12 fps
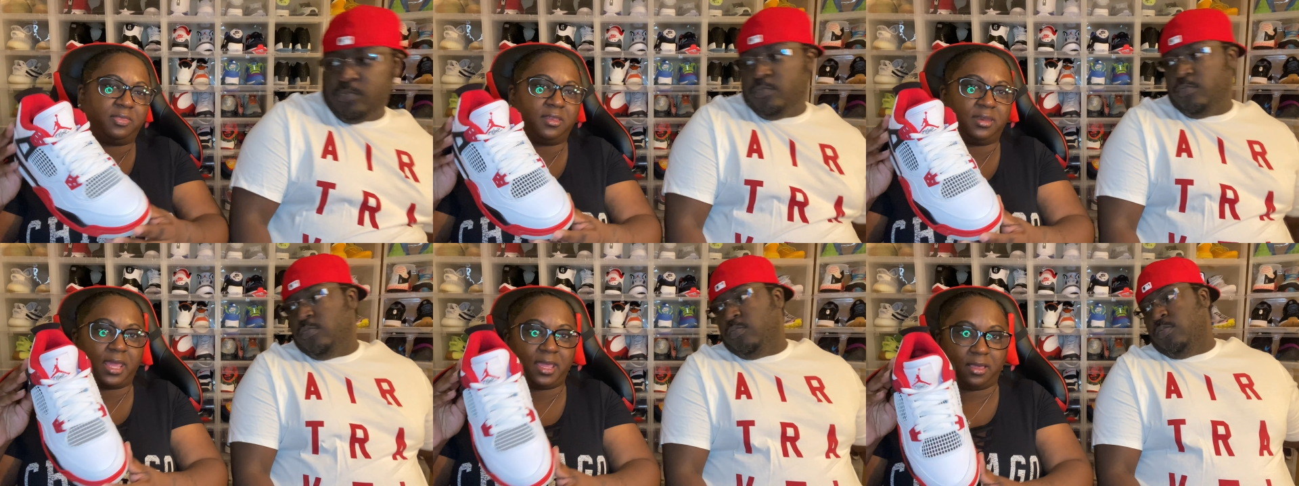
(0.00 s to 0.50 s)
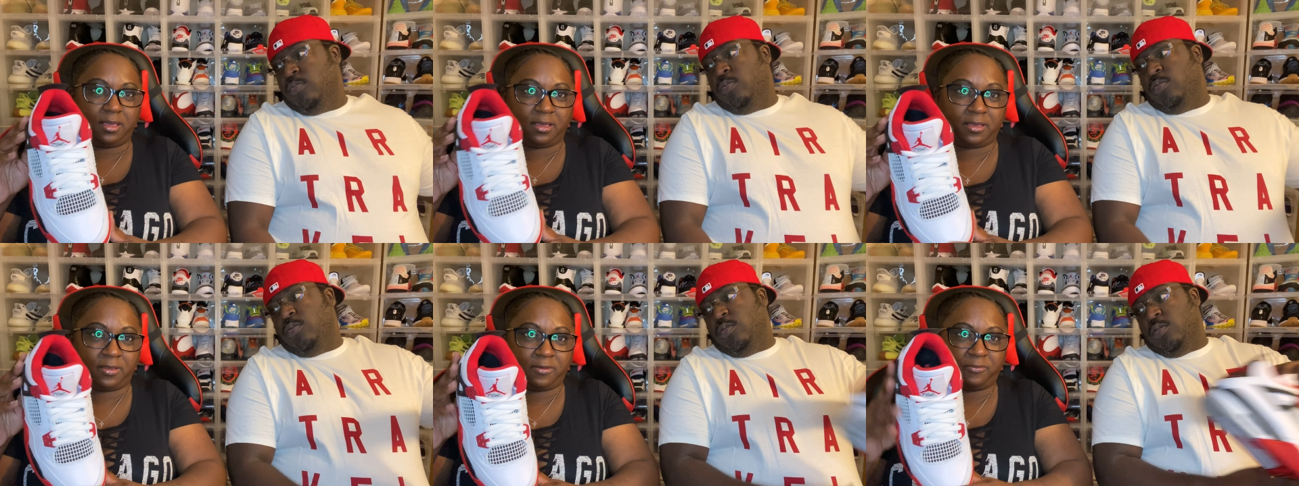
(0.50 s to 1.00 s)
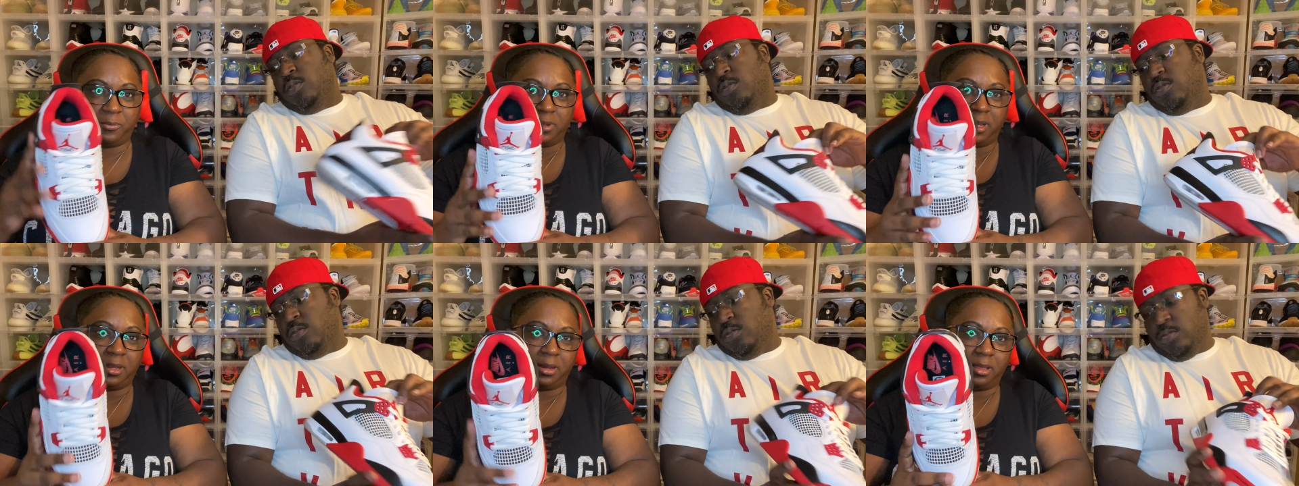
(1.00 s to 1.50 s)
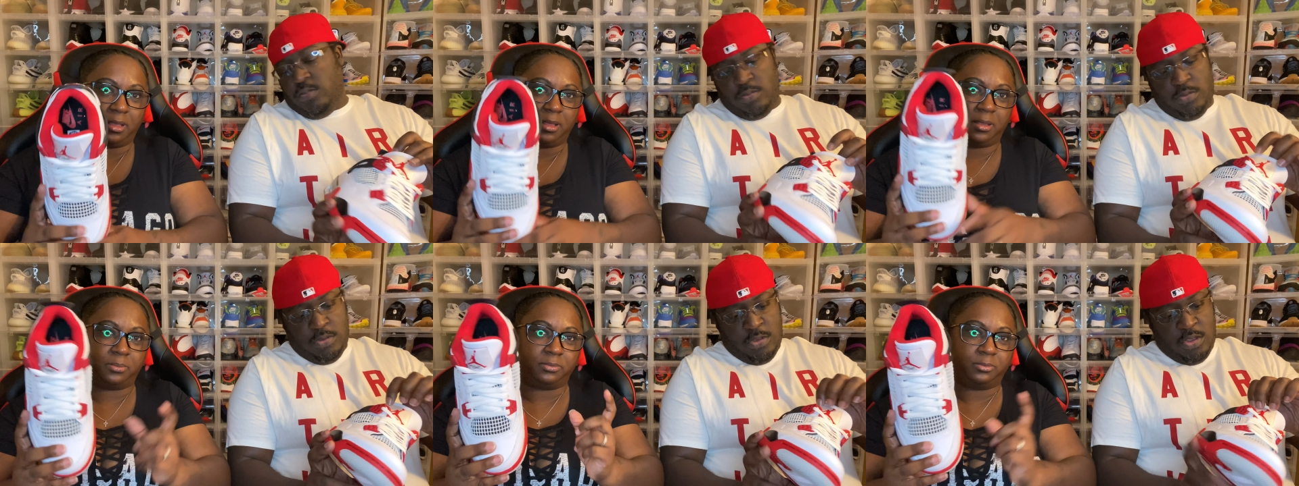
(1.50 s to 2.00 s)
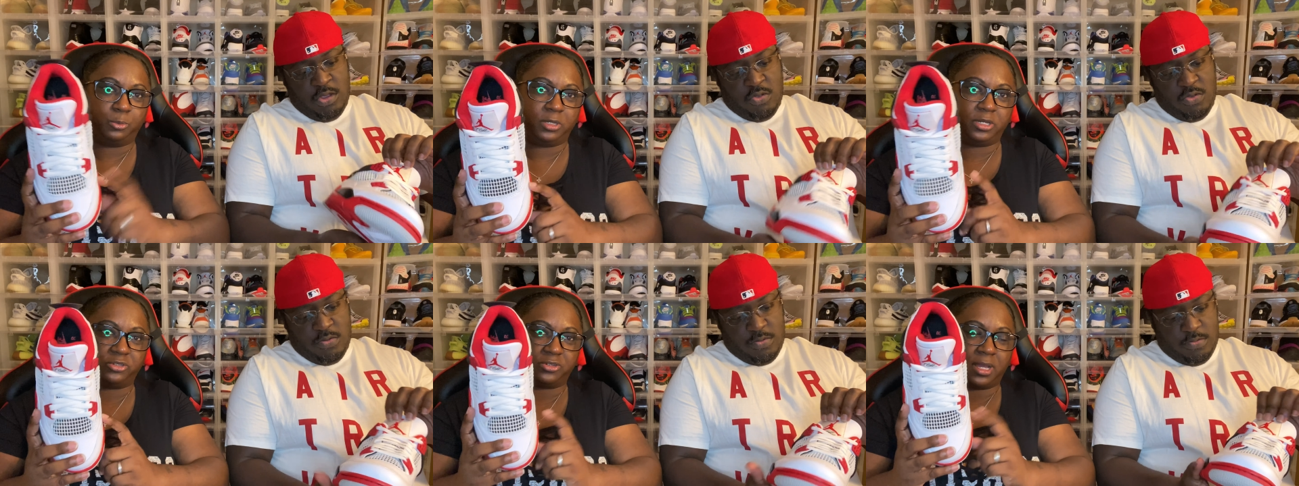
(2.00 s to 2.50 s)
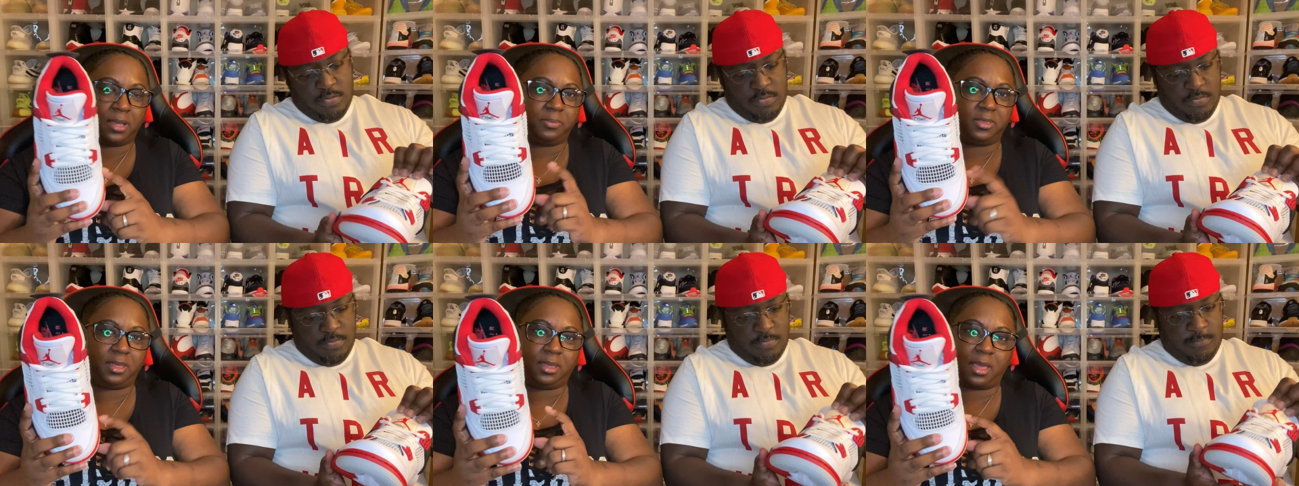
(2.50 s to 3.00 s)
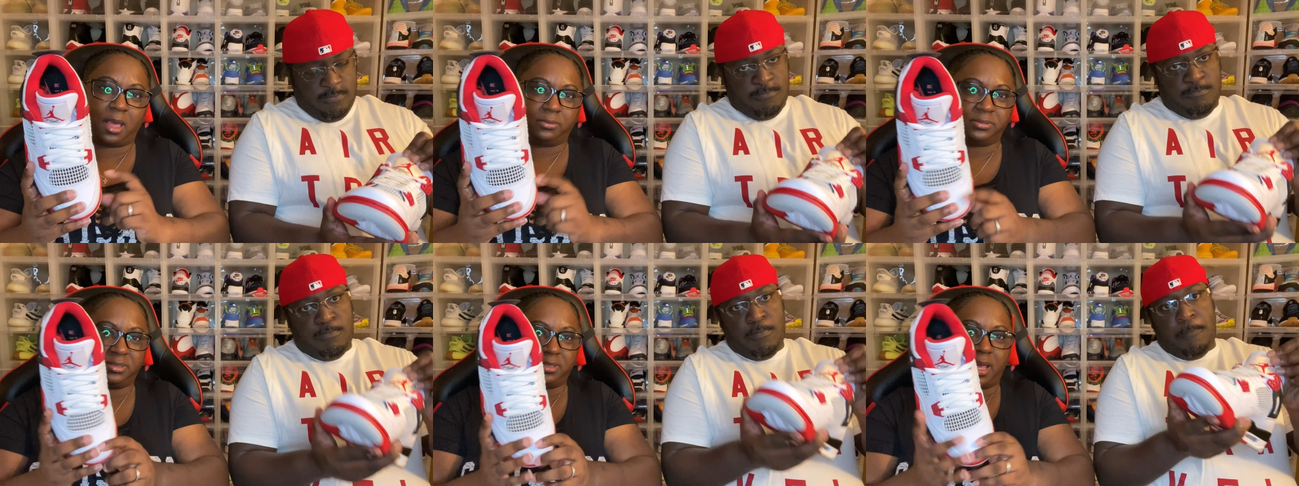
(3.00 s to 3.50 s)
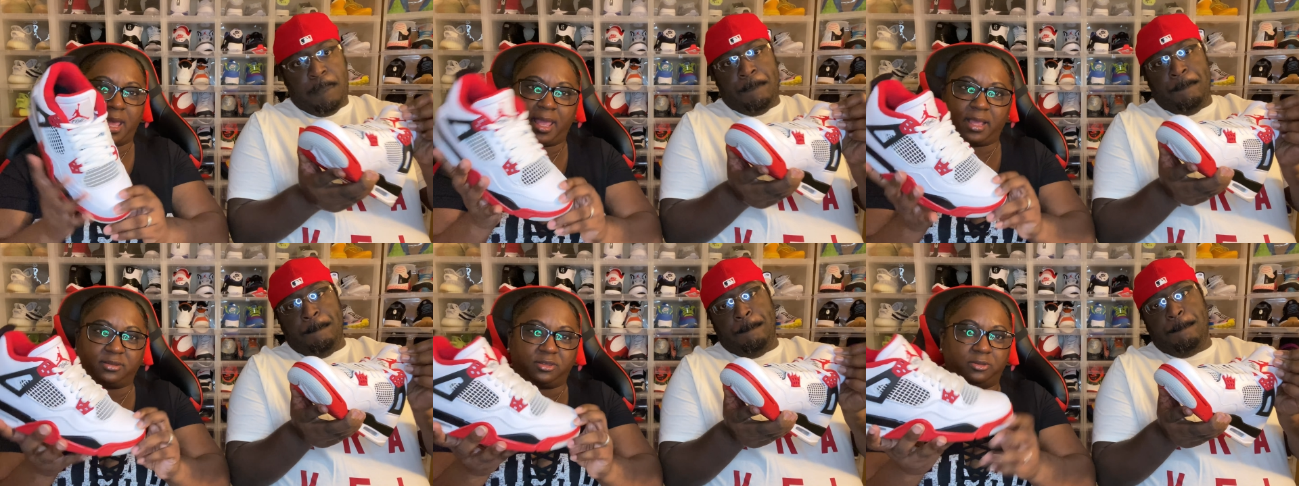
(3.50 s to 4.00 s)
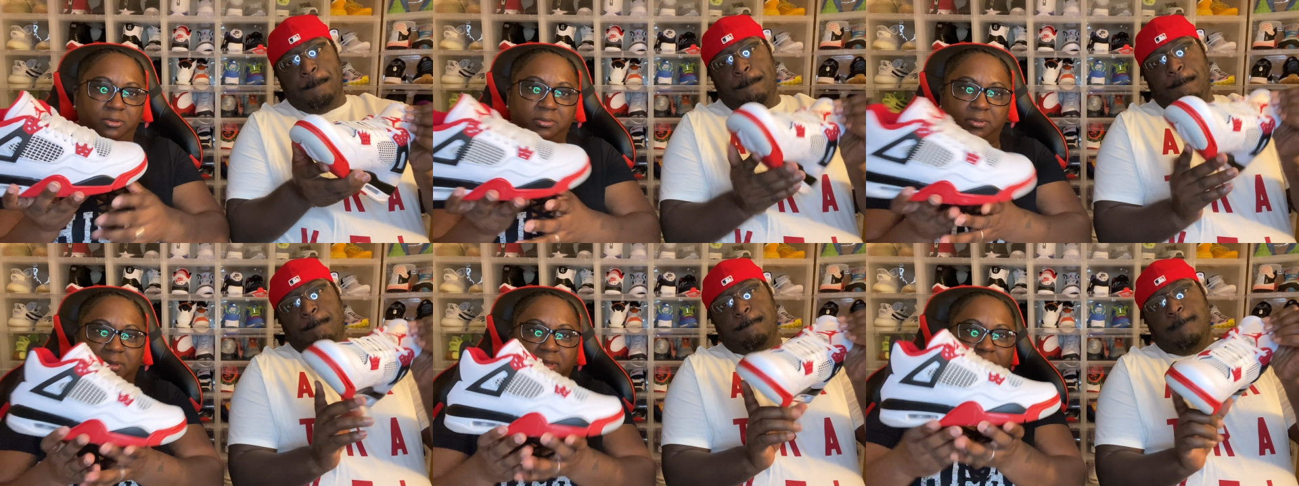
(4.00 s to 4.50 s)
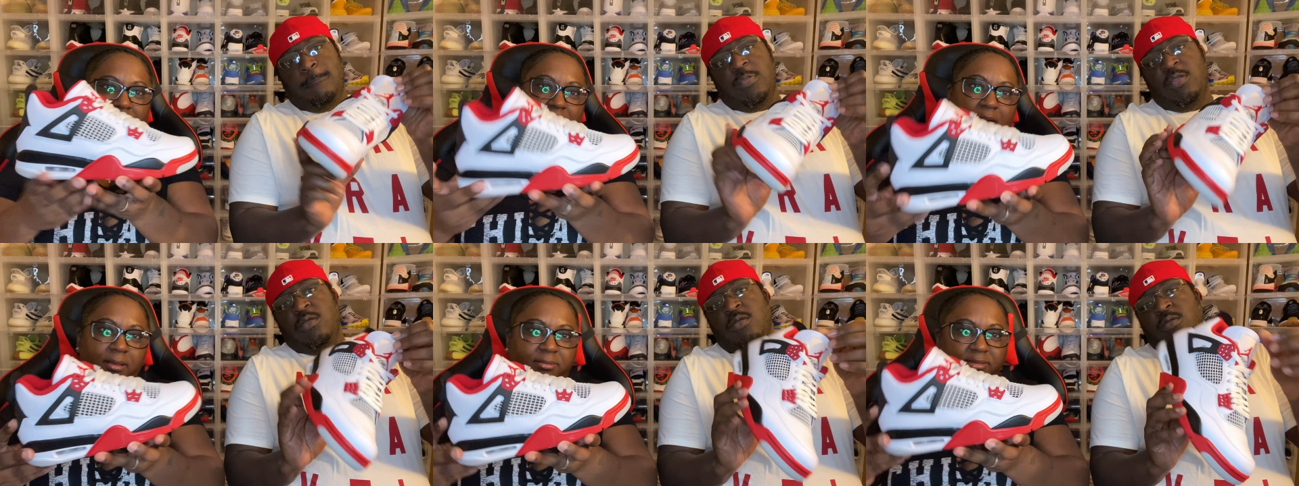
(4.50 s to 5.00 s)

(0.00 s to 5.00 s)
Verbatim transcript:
Speaker 1: the day of when it um when it dropped that I was I had to. I was